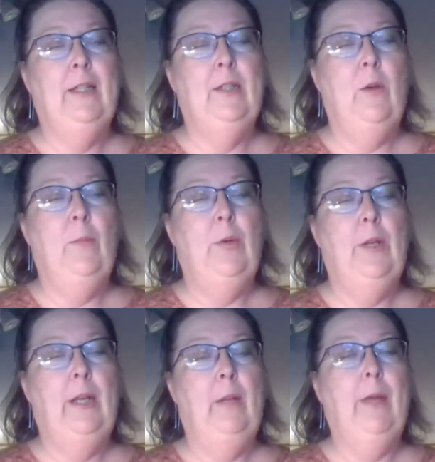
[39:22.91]
So I put
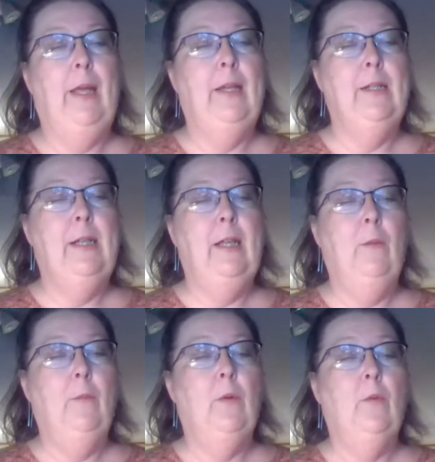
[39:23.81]
it in my antique
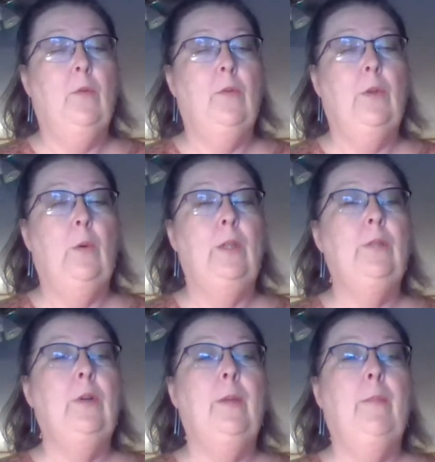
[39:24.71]
booth. So it's
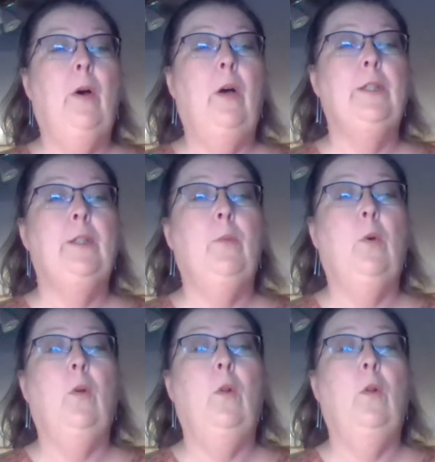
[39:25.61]
very
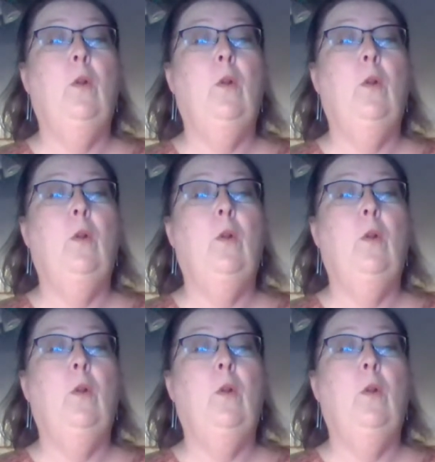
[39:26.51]
possible.